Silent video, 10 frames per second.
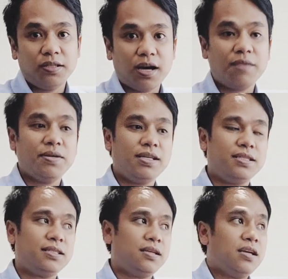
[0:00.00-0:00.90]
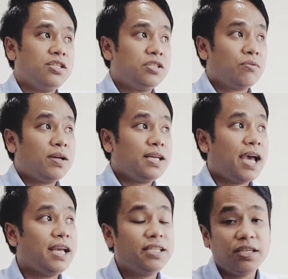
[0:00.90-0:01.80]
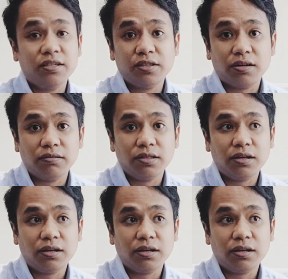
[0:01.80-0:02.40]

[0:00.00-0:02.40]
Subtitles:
diabetes, and she's already 80 years old.